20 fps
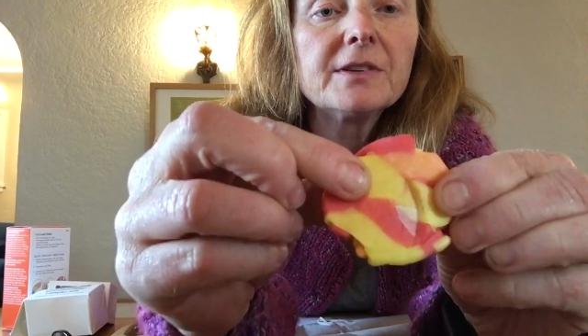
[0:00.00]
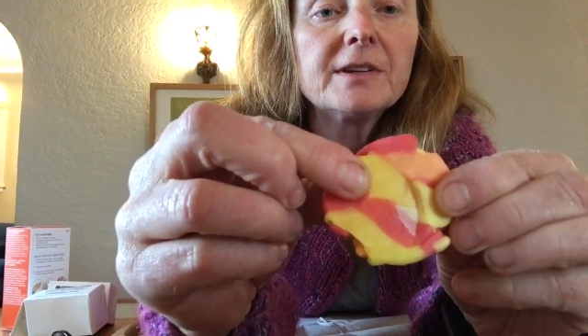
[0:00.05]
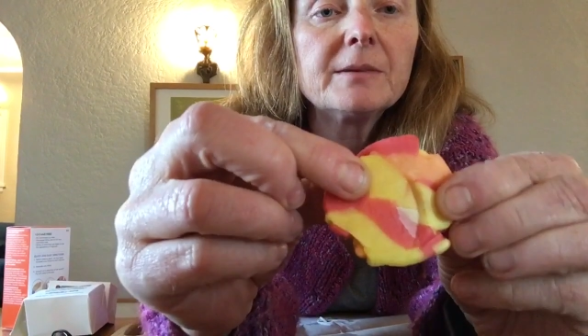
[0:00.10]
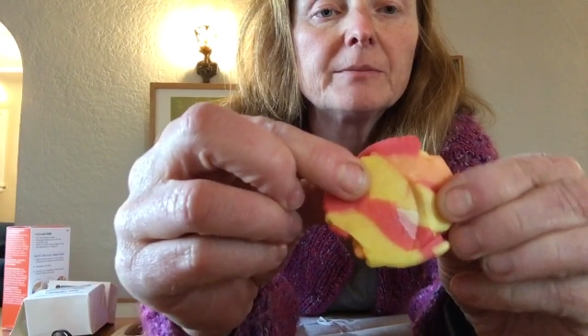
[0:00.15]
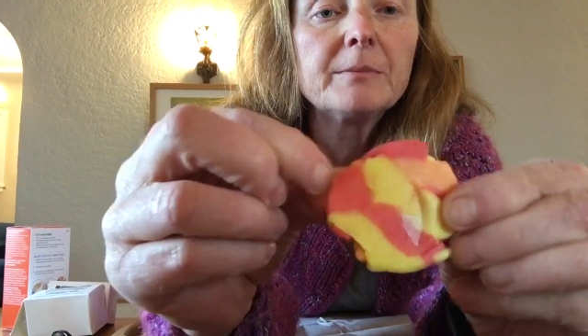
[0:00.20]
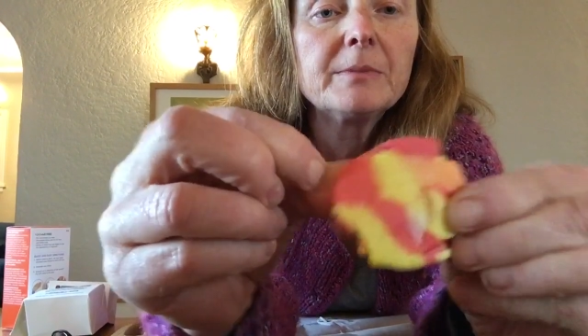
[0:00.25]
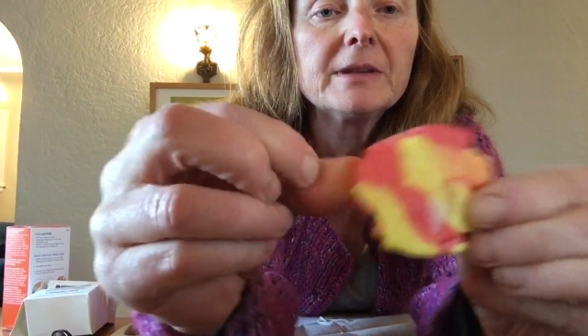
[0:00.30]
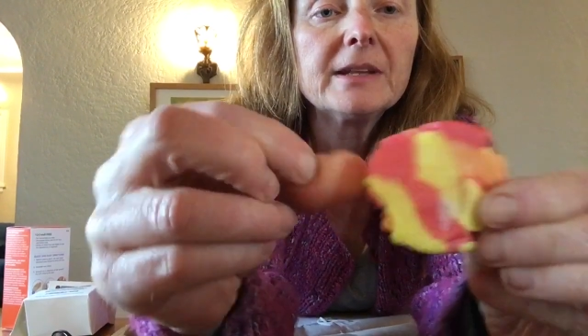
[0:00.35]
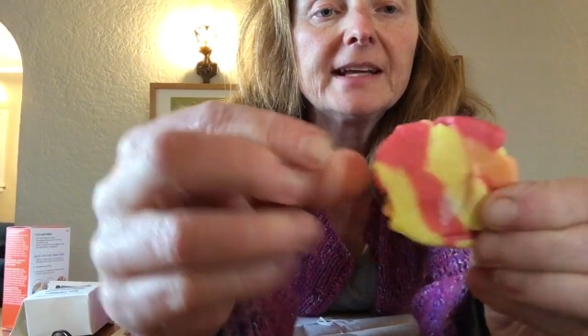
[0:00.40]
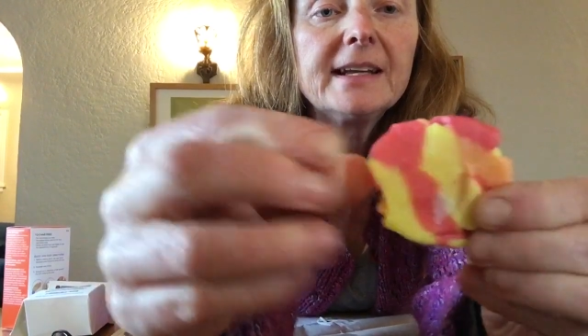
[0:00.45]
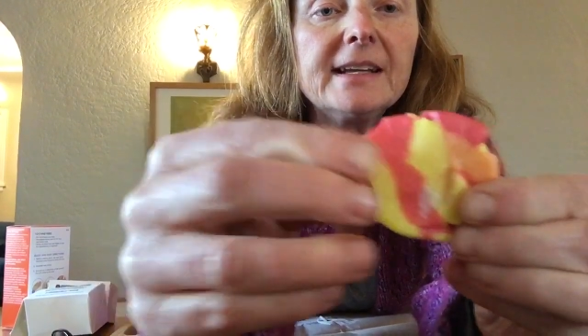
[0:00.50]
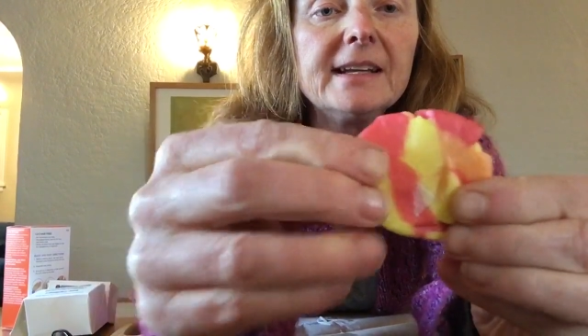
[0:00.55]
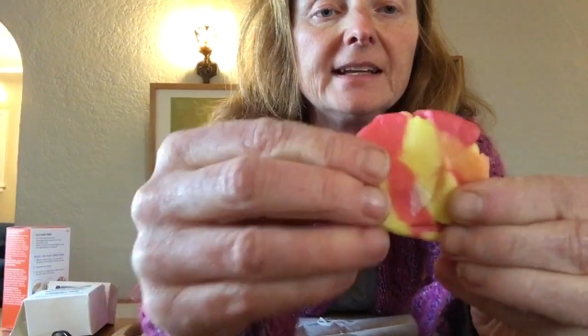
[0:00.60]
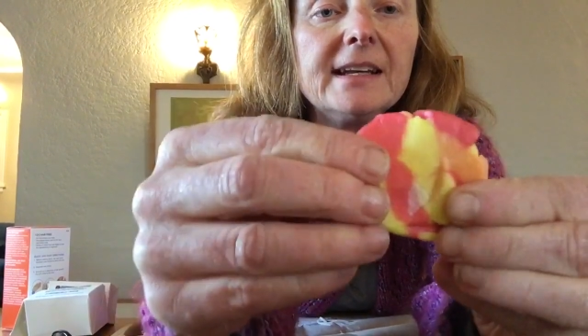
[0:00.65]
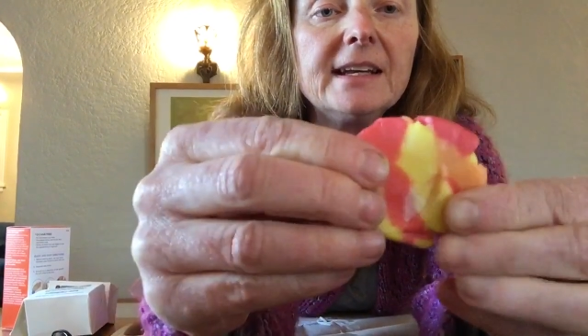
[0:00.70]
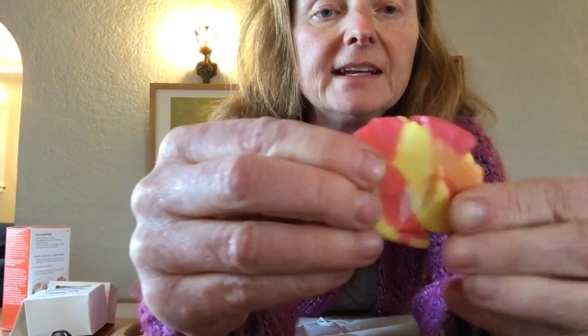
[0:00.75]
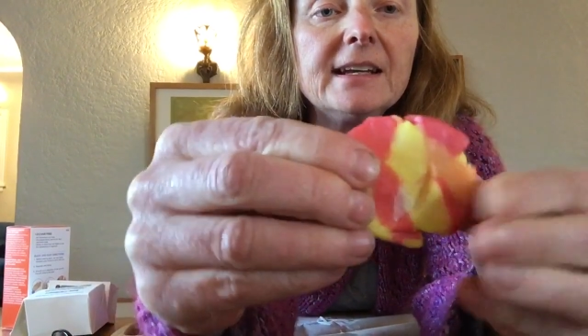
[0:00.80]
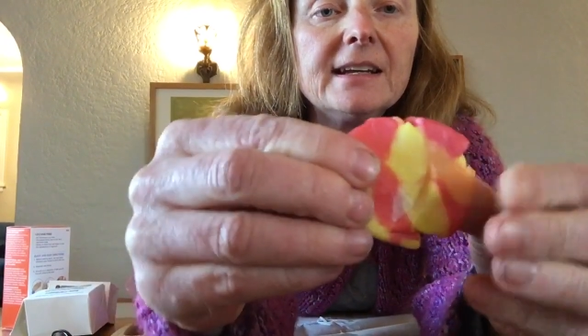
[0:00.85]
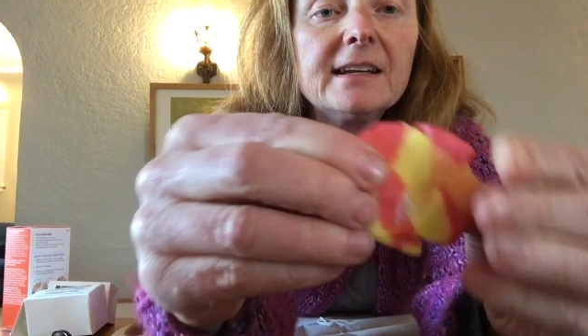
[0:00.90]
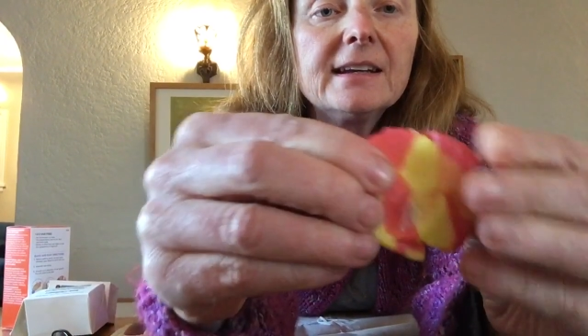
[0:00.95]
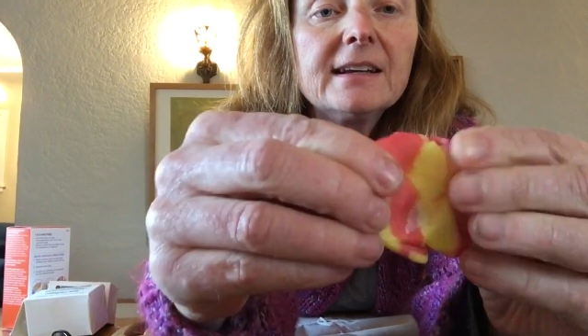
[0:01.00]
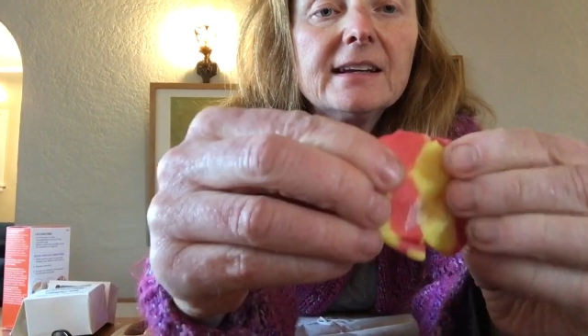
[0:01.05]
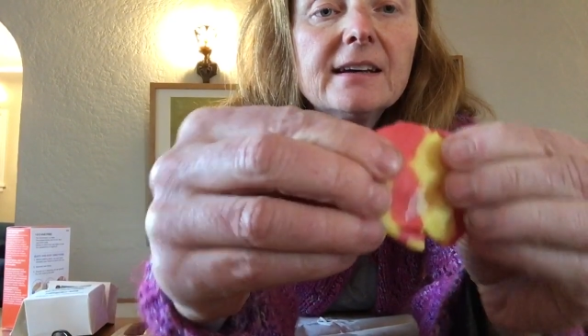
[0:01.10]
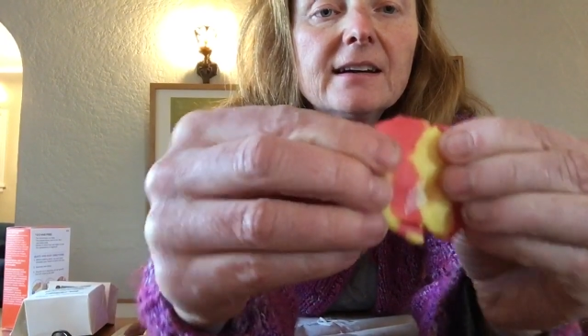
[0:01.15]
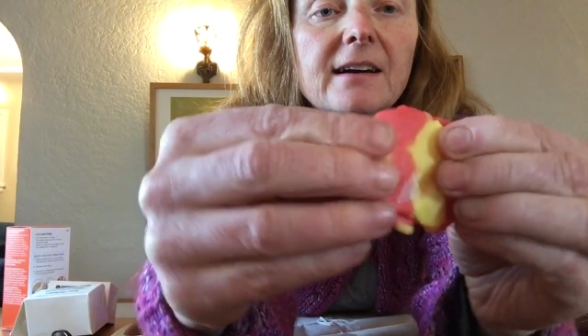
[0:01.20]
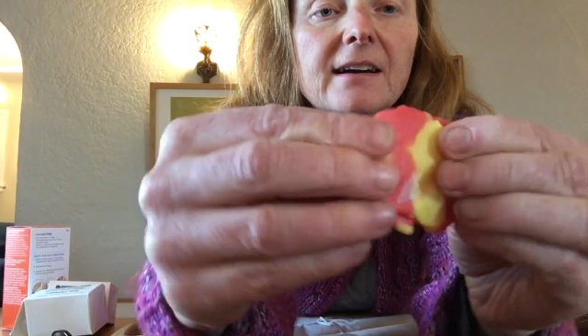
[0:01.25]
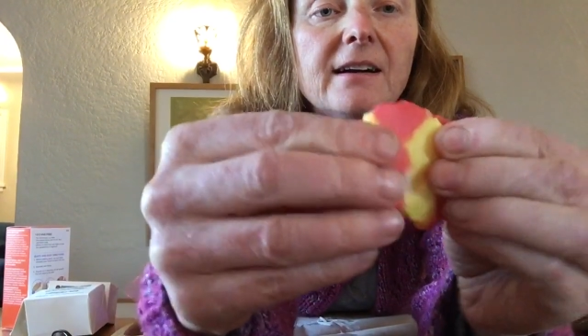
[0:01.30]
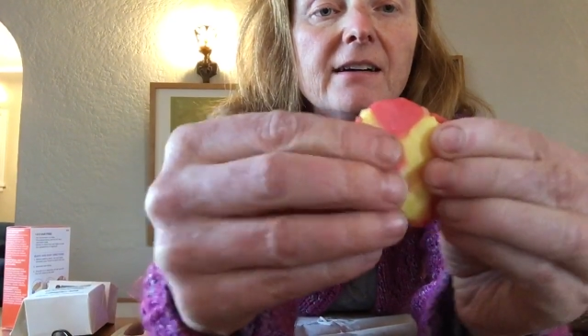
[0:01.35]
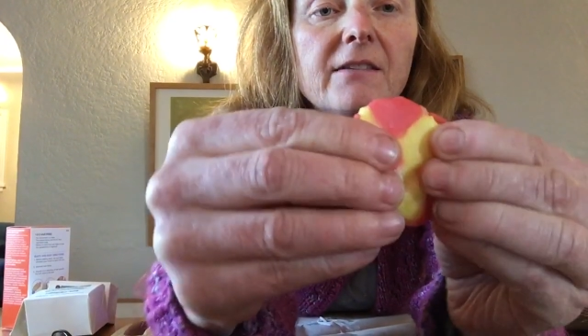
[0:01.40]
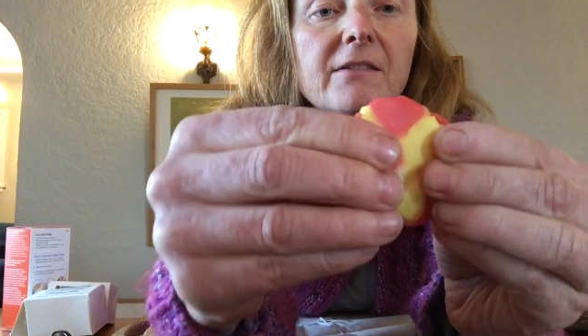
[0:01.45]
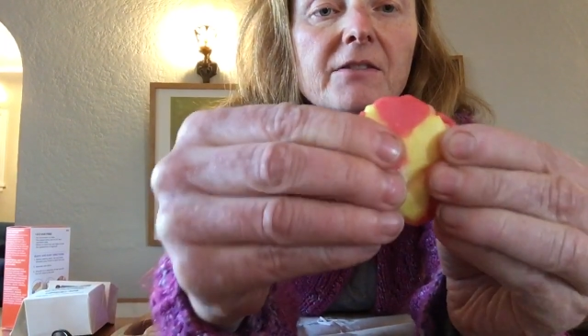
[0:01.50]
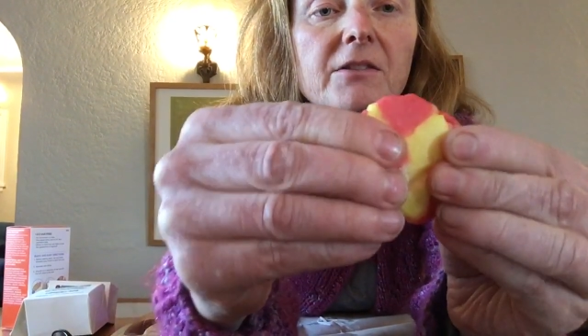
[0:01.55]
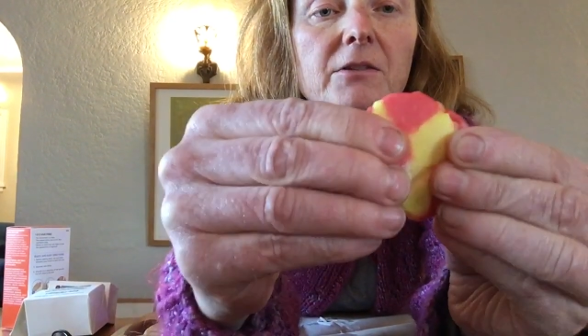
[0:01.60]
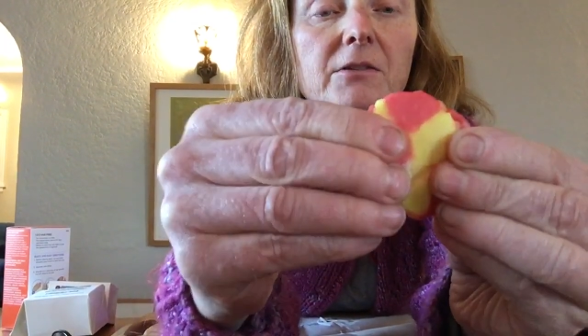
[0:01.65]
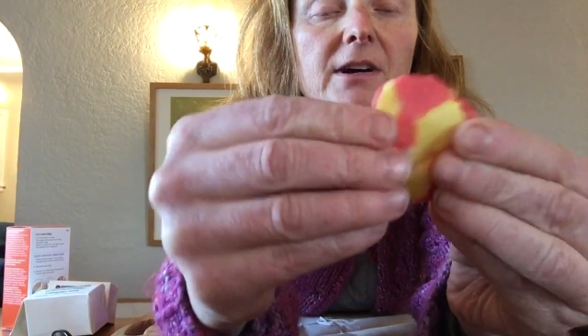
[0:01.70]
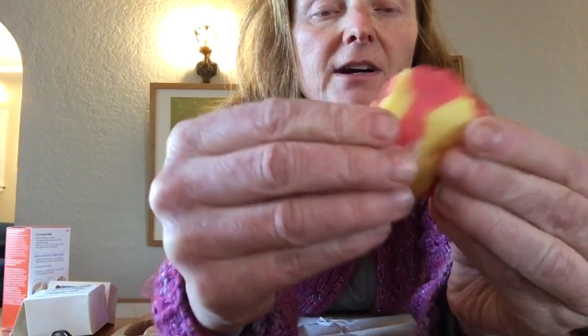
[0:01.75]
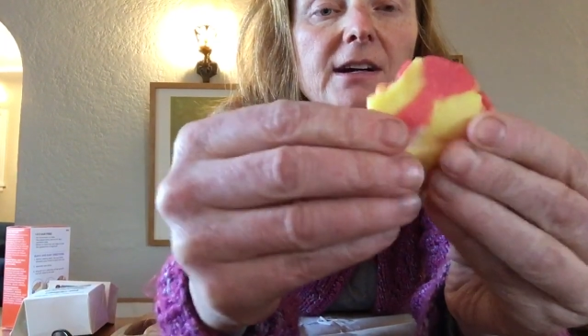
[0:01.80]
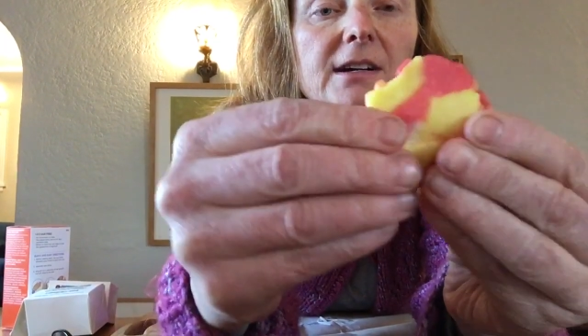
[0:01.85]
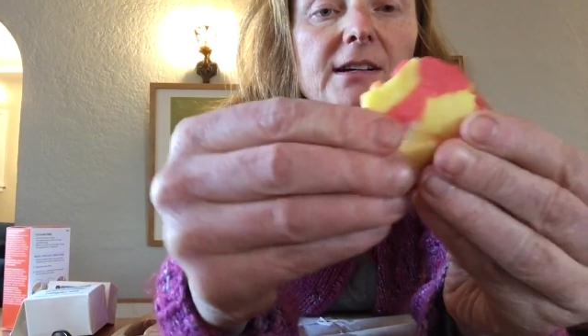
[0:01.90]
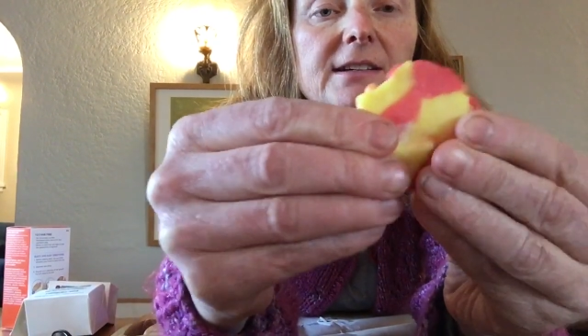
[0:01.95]
and blending of the
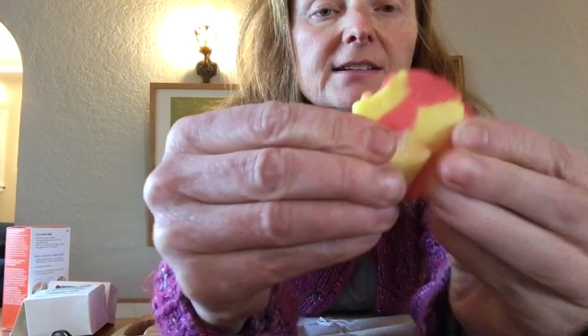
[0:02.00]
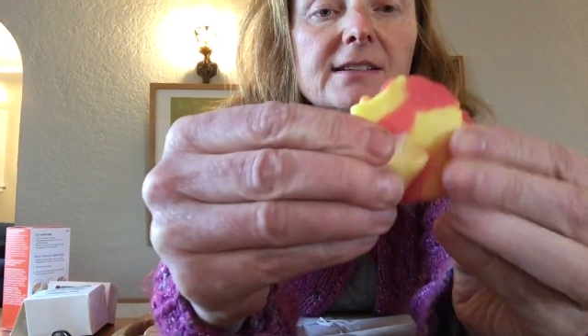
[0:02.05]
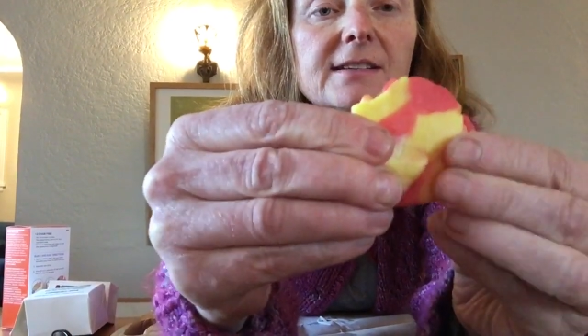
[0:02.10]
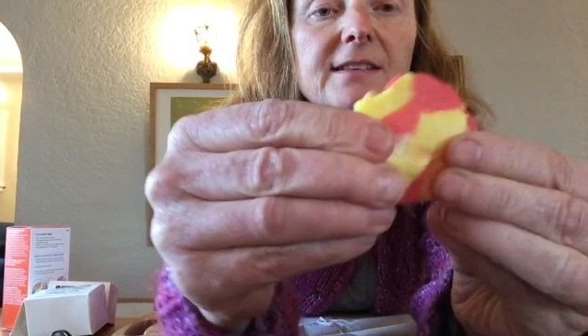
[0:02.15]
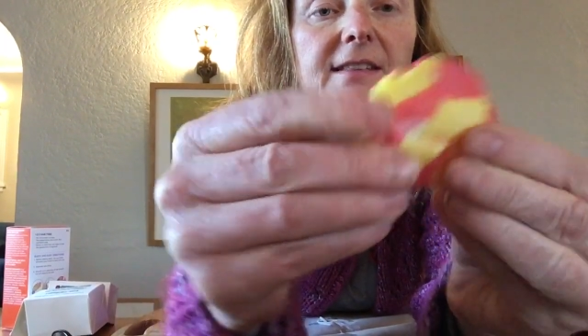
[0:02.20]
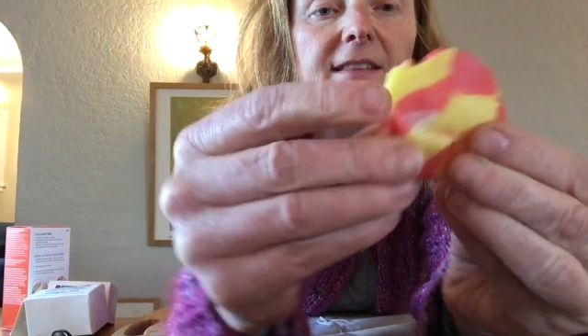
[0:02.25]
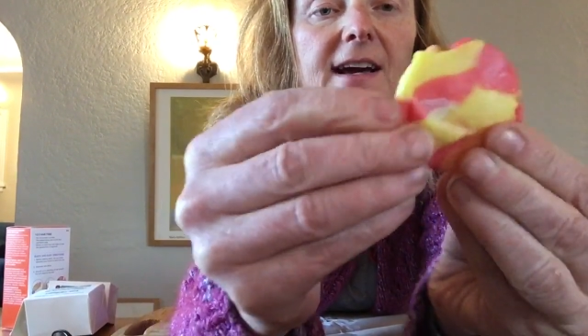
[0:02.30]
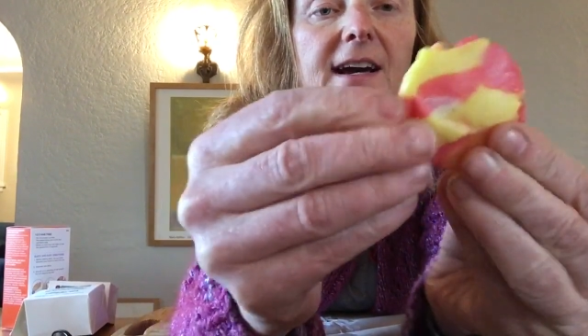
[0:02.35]
rocks.